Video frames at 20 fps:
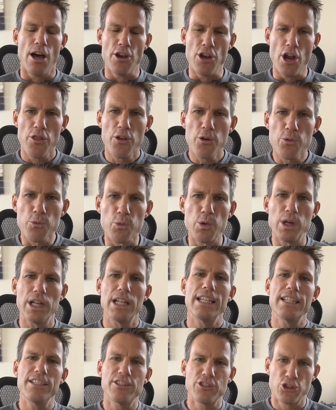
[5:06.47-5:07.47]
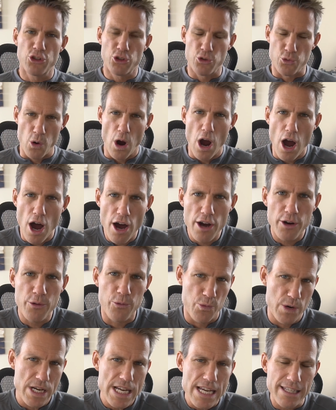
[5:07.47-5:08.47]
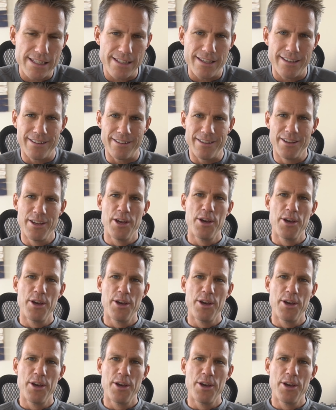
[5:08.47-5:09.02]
Another really strong reason